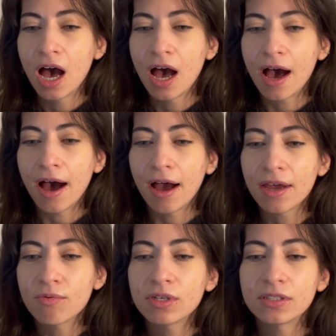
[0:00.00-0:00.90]
I
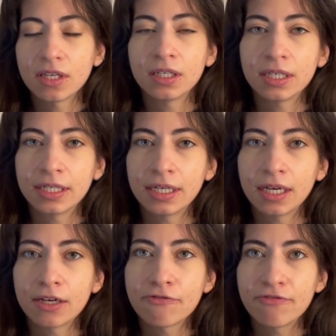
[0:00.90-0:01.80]
was thinking
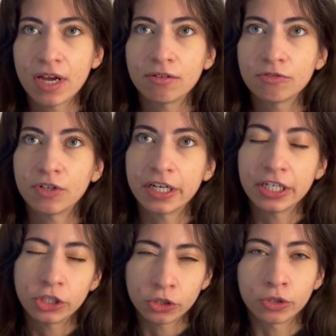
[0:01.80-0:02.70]
very,
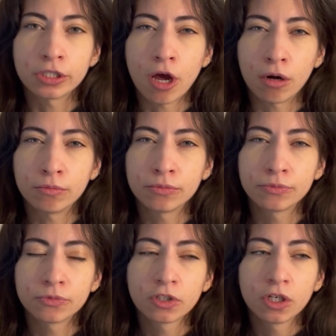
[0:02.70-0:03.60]
very short term.
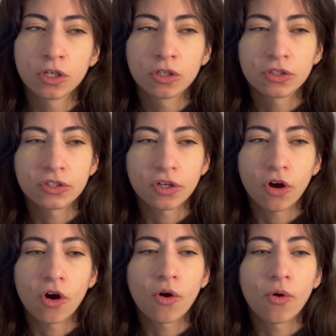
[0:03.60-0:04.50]

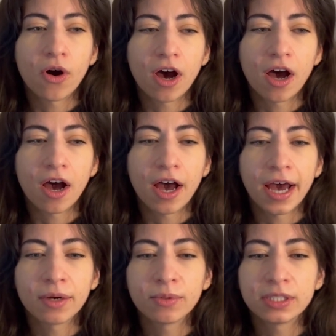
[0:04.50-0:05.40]
So
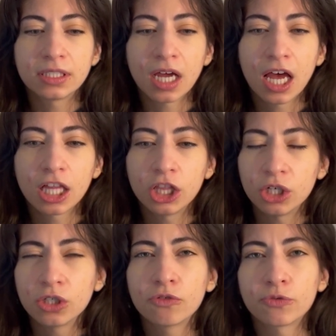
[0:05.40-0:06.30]
I would
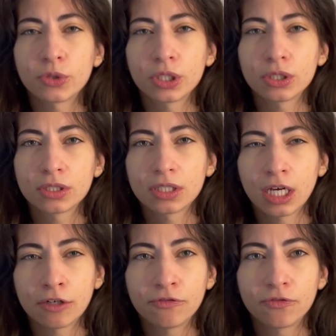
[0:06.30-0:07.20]
look for
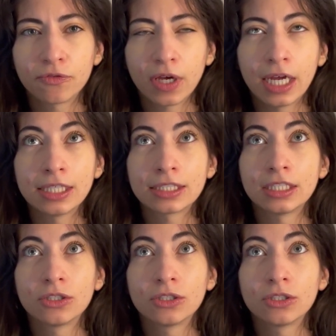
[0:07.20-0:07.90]
kind of instant